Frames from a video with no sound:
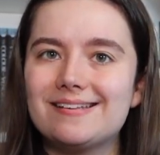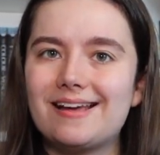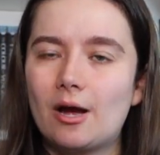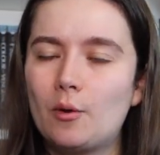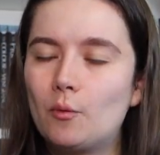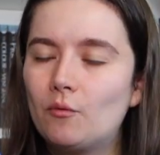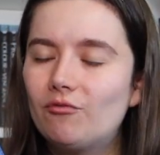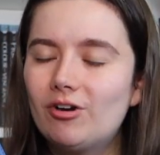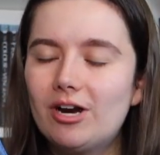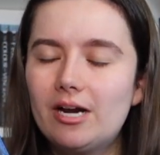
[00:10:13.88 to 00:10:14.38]

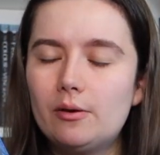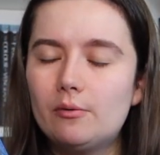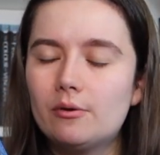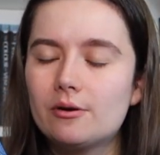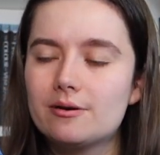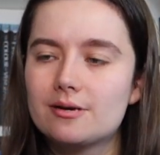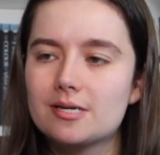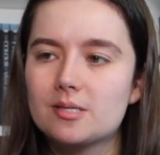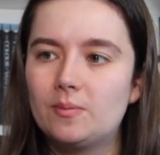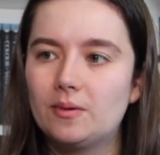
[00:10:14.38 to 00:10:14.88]
I really want
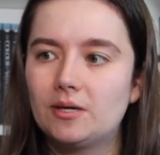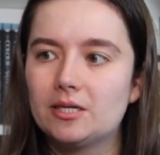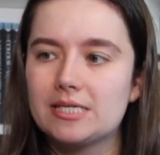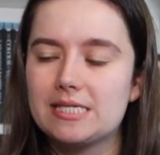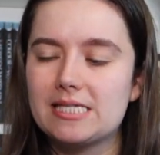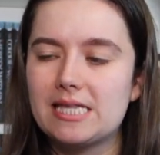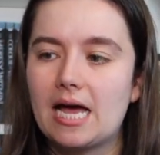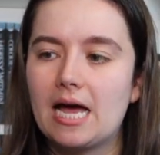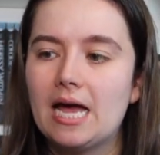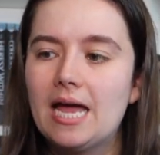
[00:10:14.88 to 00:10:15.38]
to experience
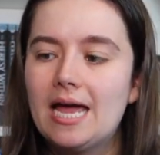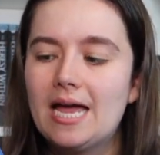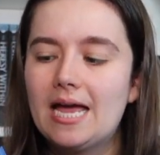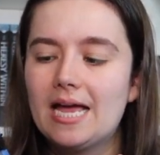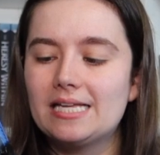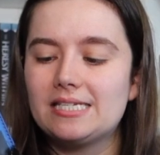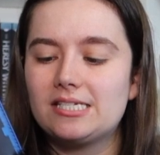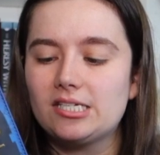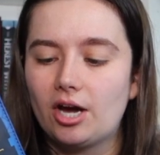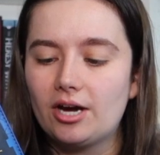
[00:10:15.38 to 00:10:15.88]
that.
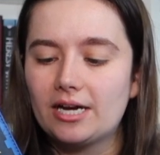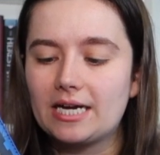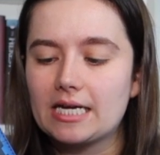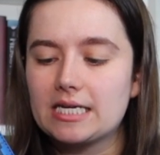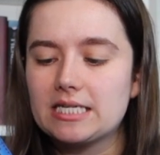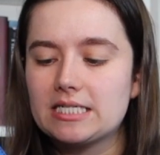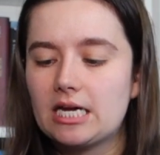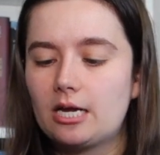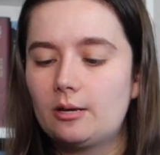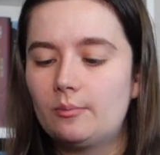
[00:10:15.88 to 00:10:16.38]
It's Dark
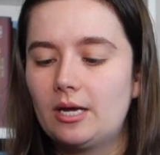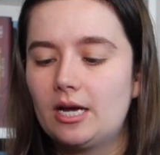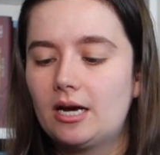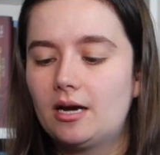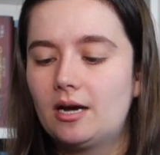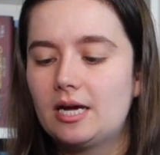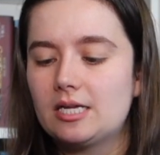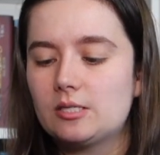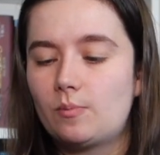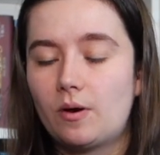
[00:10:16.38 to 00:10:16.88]

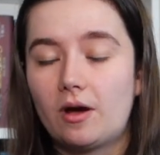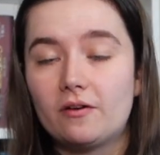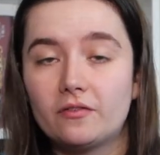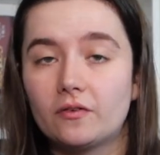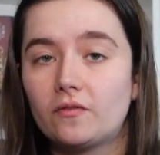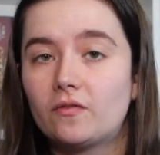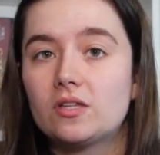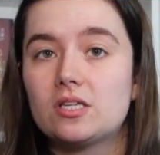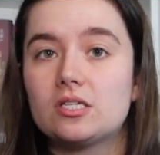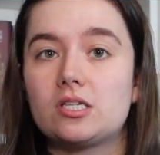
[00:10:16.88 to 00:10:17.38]
Academia, it's
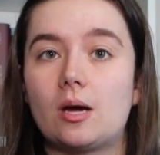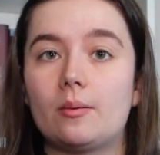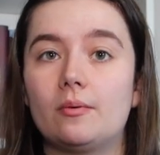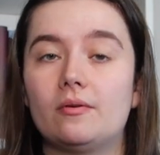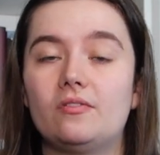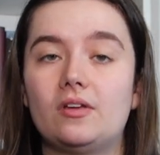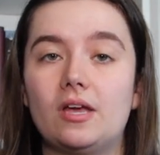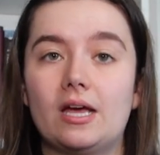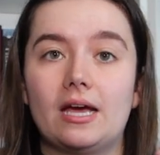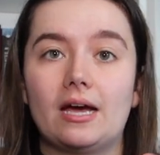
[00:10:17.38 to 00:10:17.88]
perfect for this time
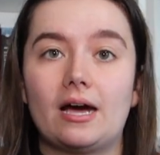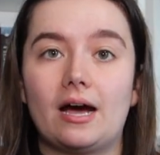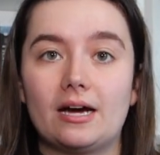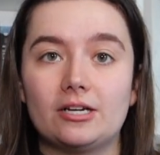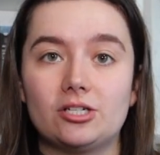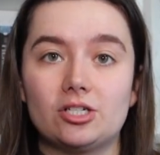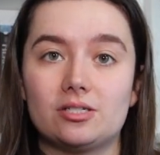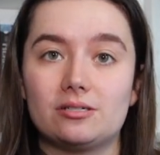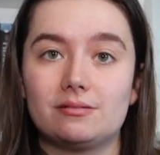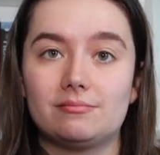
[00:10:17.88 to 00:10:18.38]
of year, I
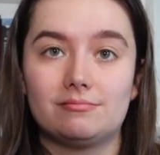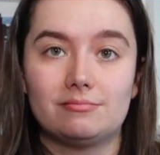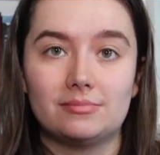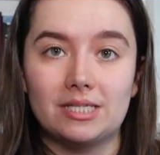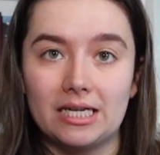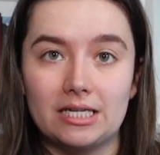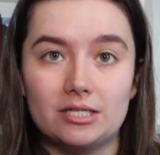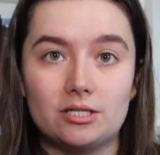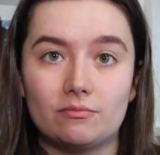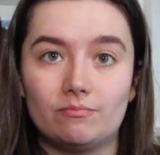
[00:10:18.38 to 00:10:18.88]
just
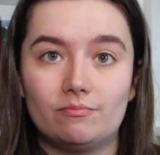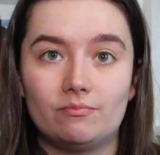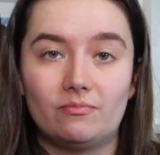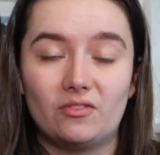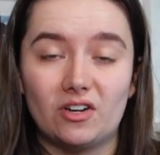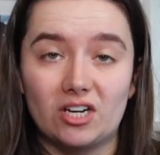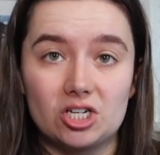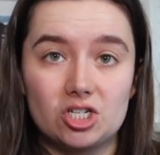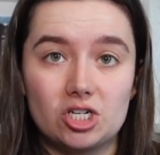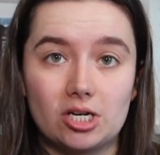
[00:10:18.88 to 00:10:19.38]
need to
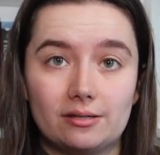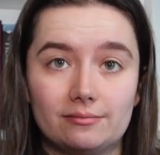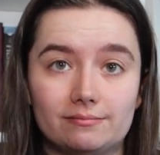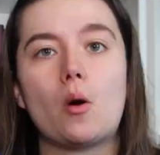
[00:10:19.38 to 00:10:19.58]
finish it.